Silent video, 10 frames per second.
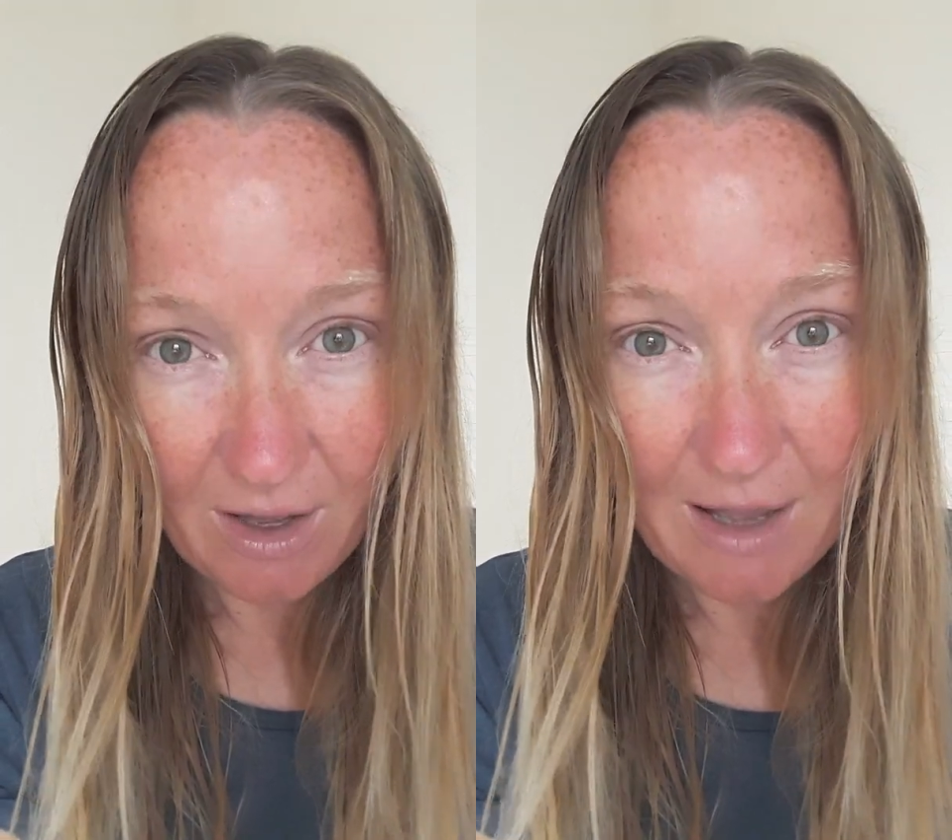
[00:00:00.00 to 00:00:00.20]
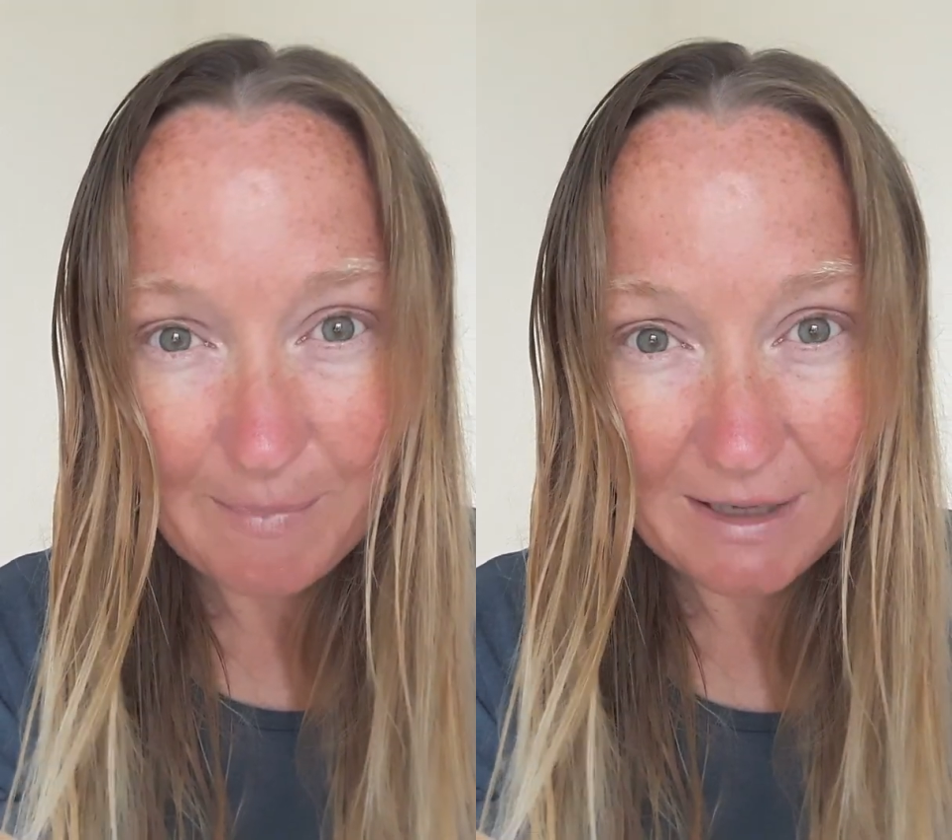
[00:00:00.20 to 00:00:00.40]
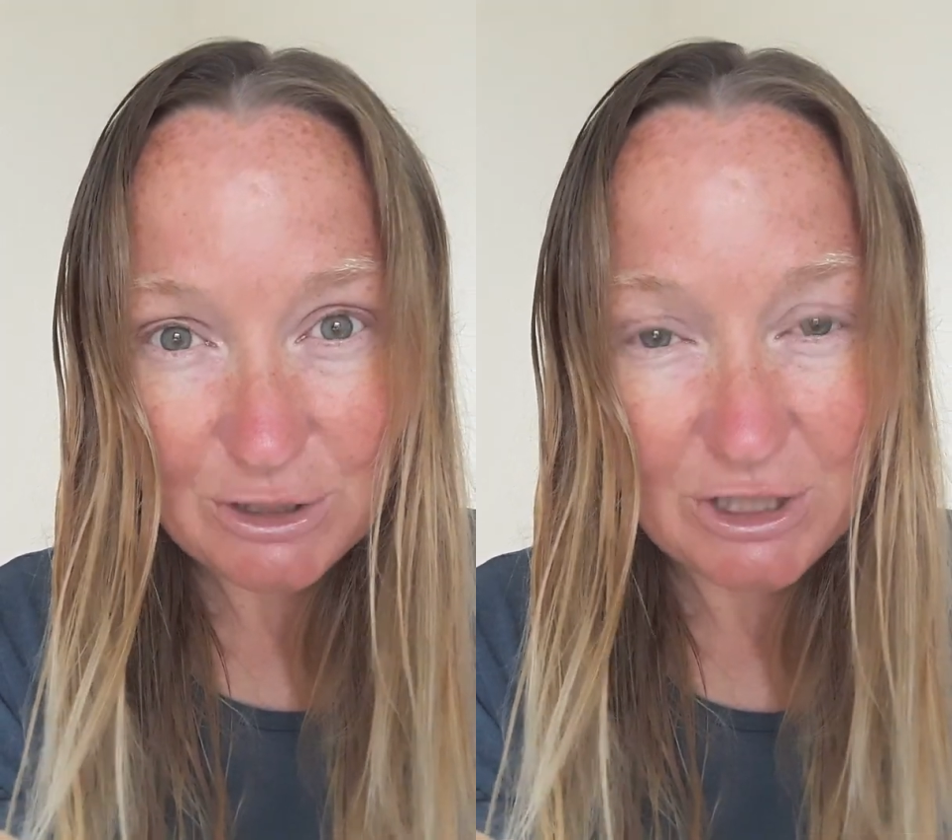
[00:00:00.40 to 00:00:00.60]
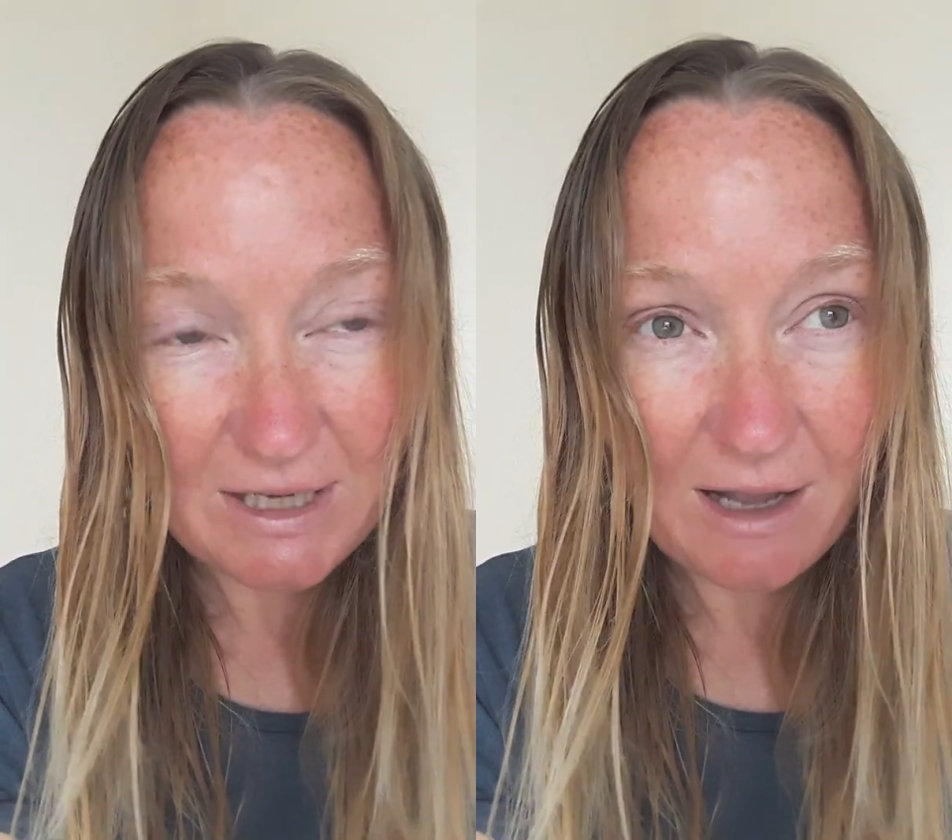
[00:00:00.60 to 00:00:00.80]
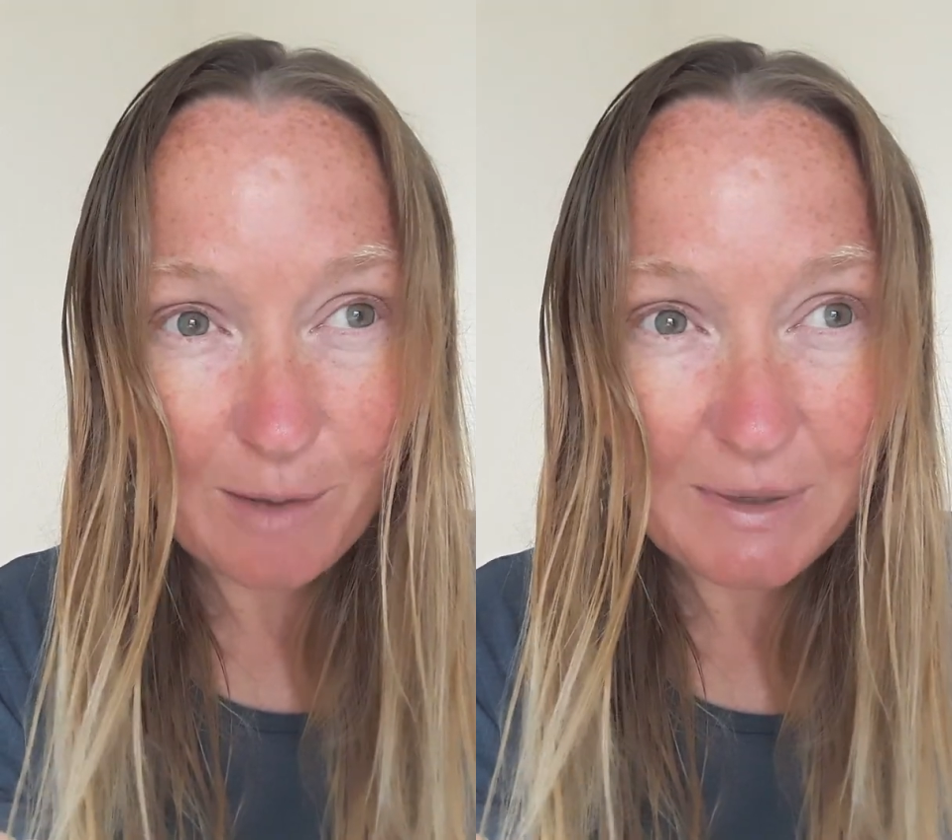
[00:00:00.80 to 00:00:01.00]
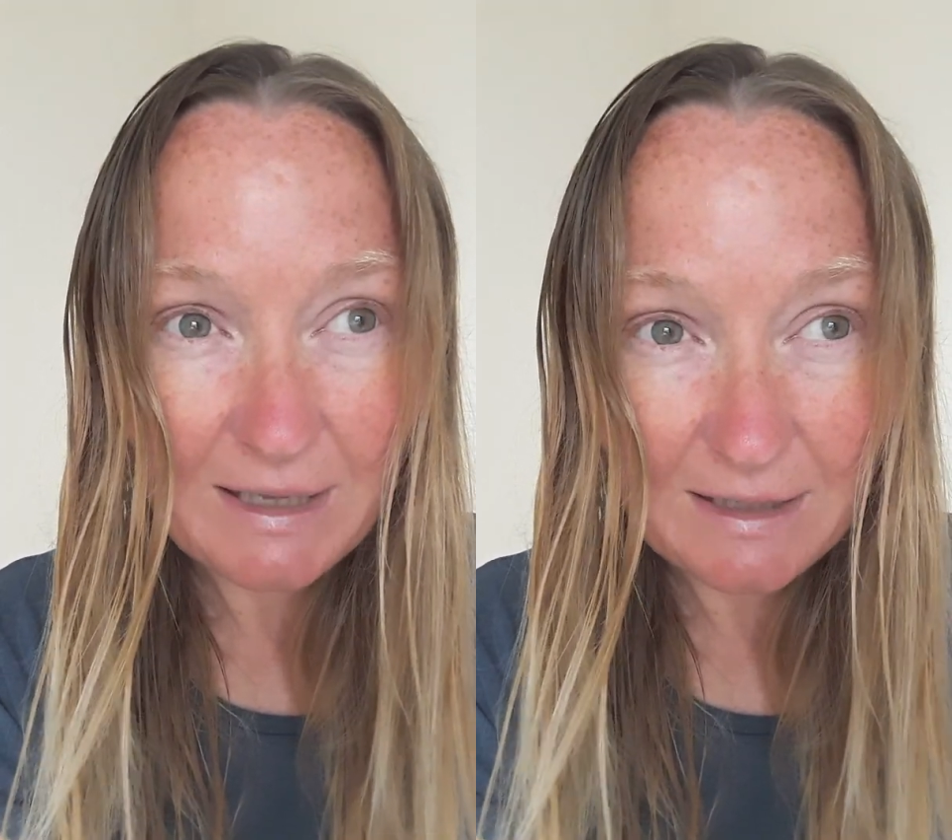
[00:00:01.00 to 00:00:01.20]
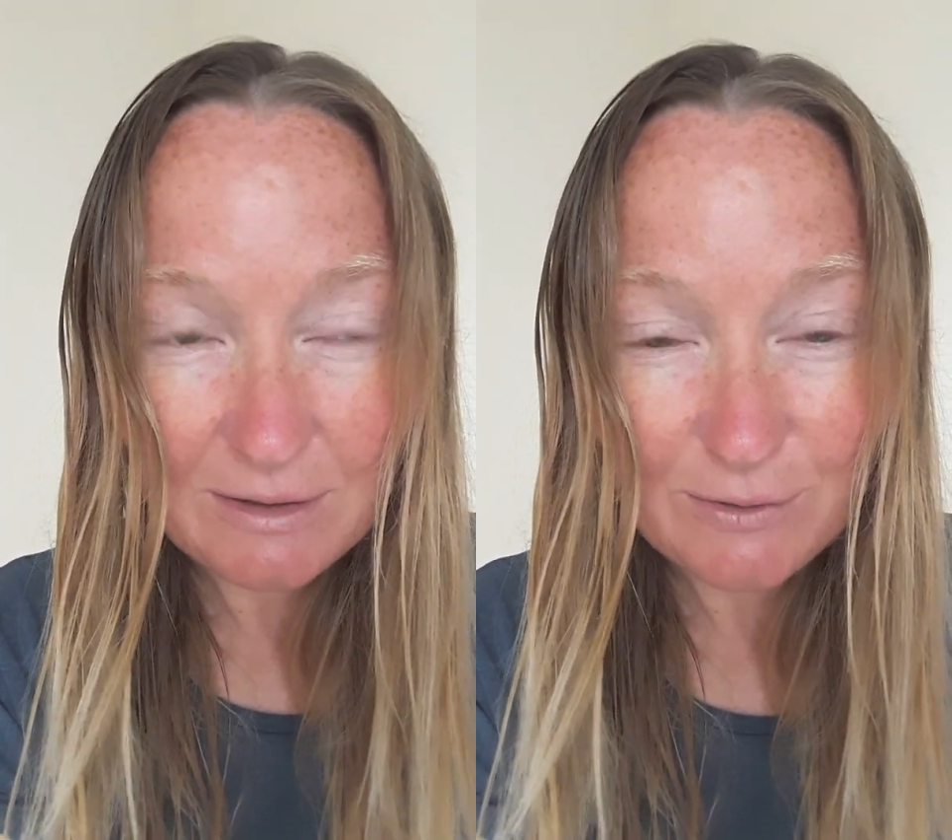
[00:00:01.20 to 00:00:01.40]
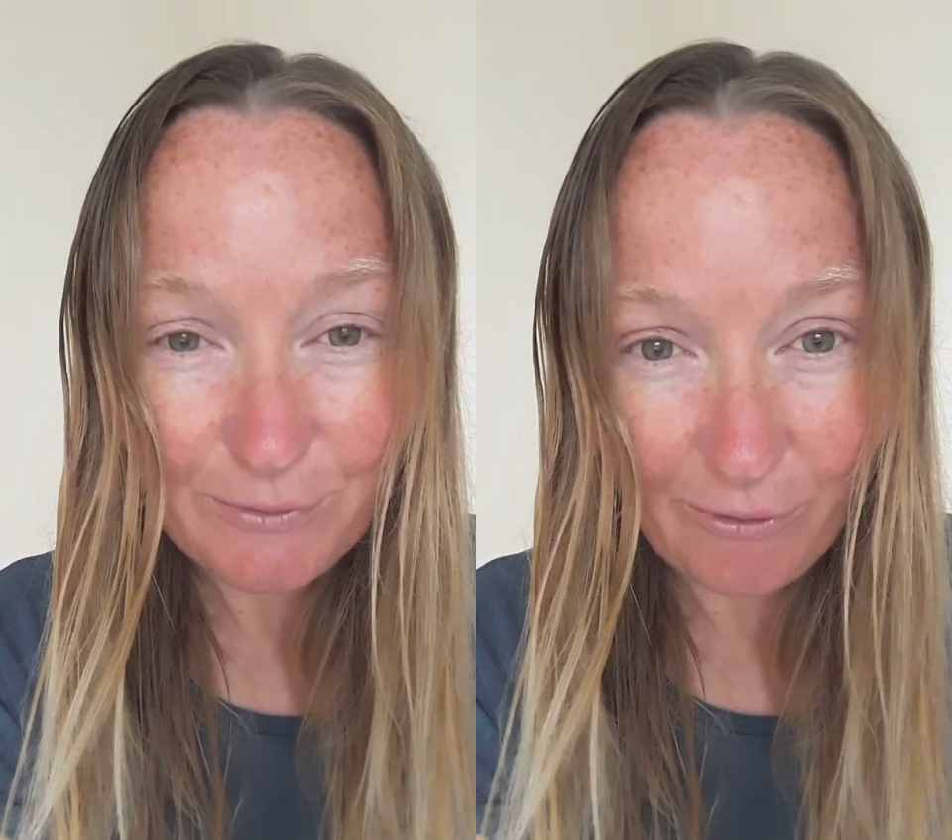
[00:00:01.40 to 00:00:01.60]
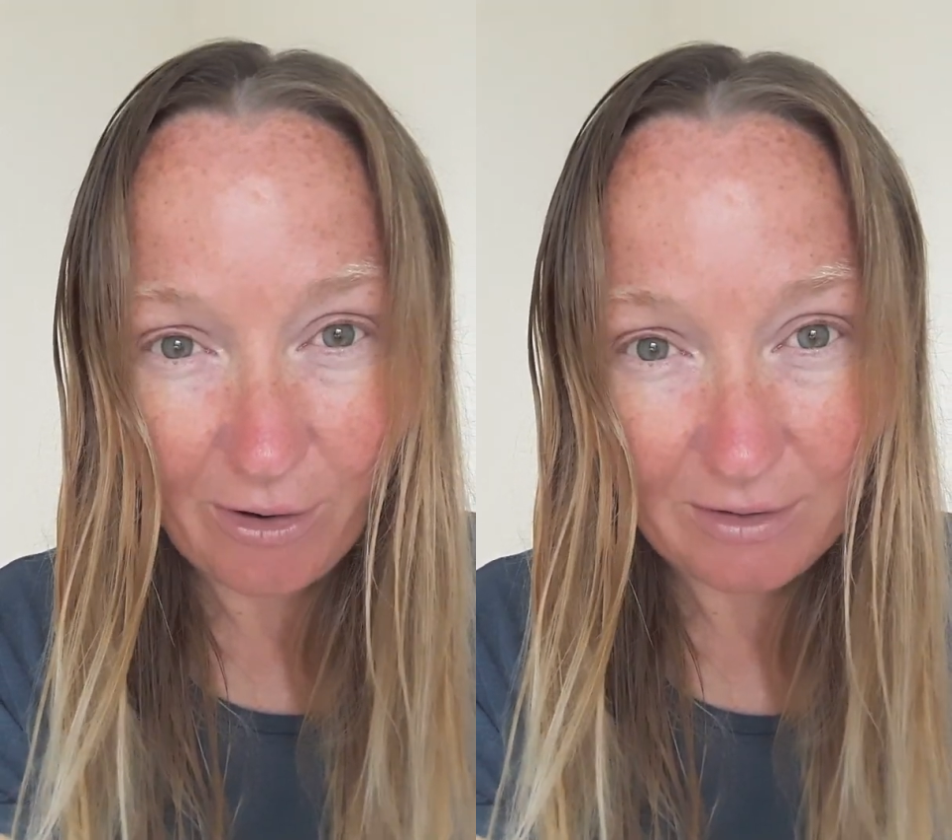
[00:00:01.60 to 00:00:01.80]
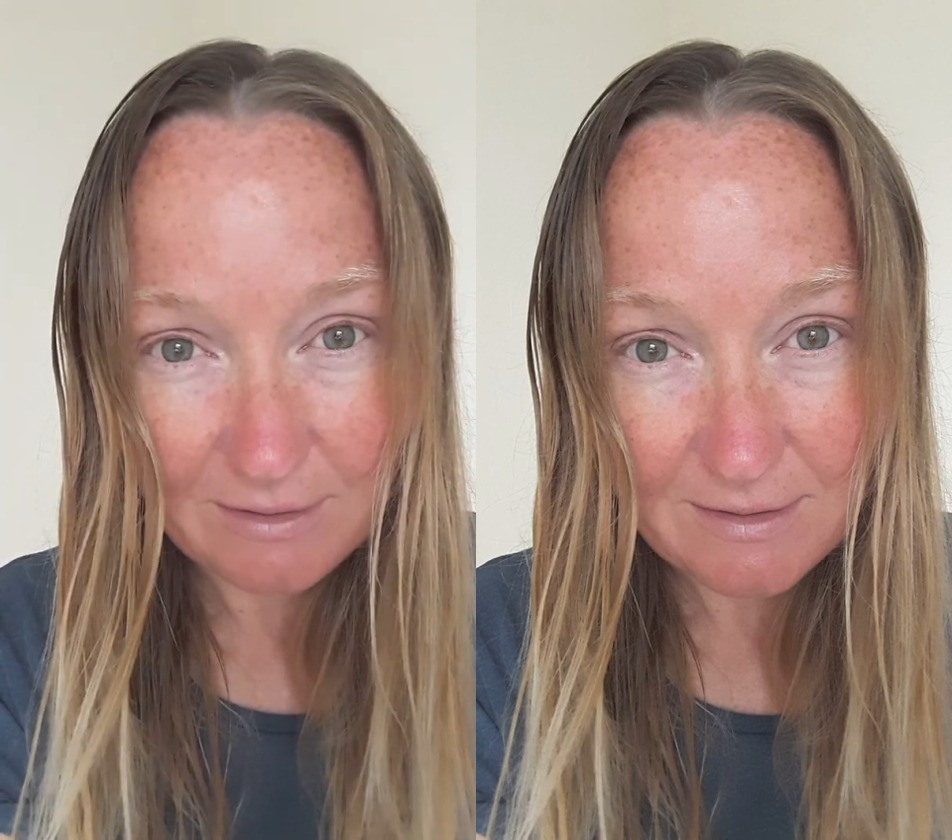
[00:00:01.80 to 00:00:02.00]
I'm actually coming into
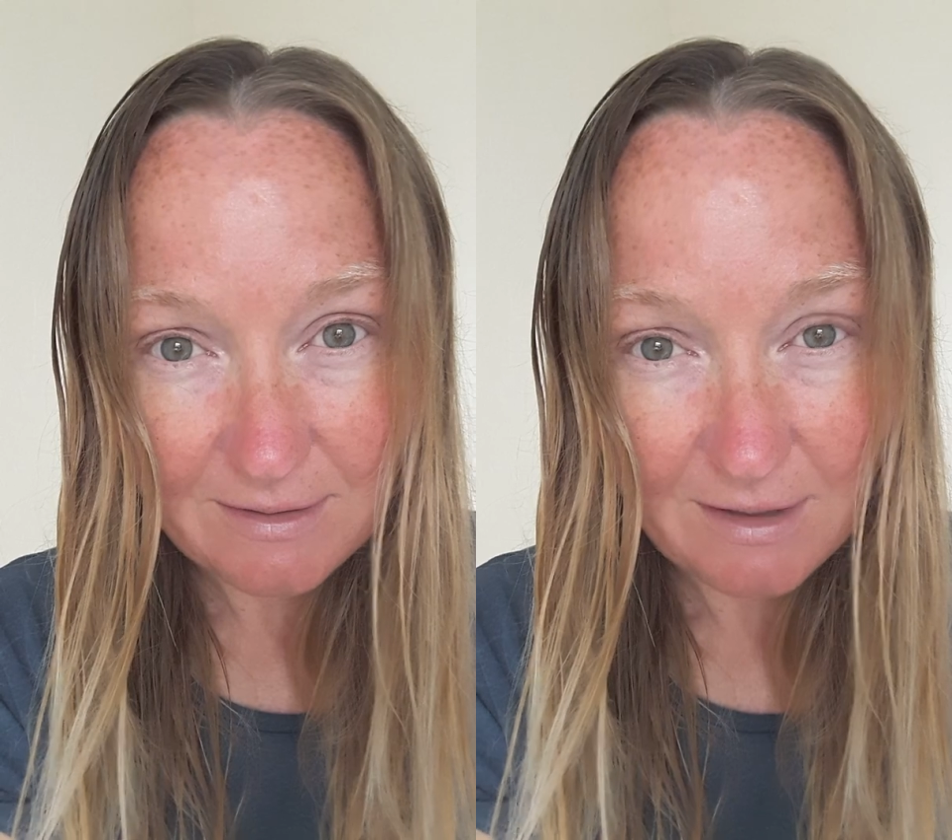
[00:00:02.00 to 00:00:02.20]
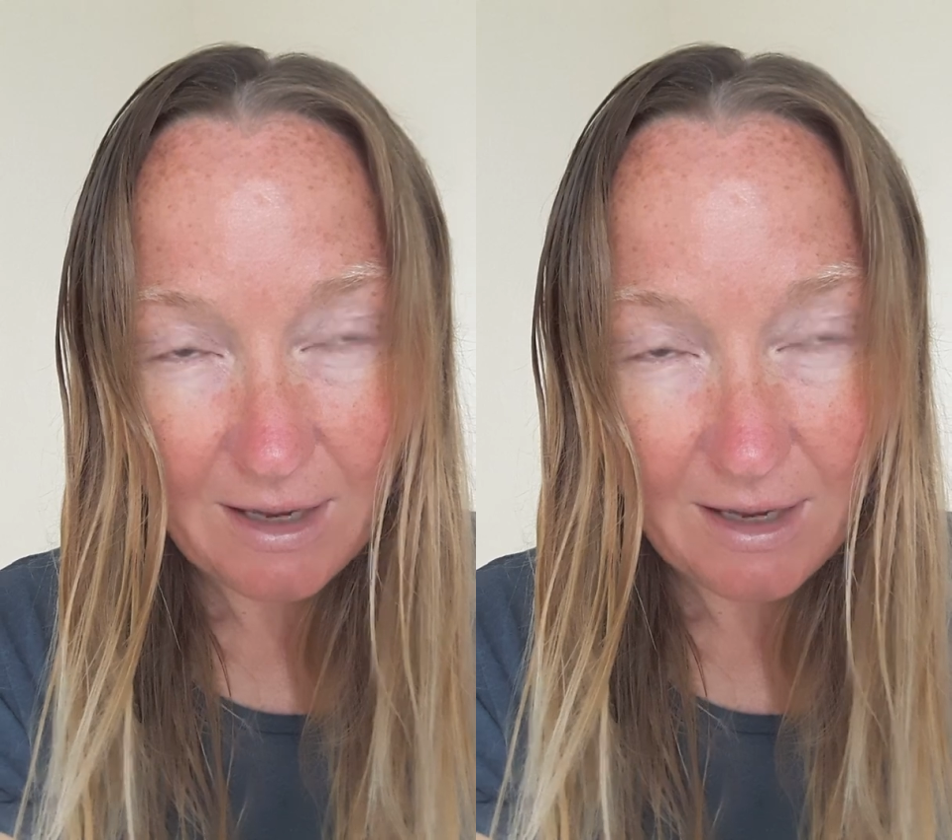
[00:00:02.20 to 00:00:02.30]
France.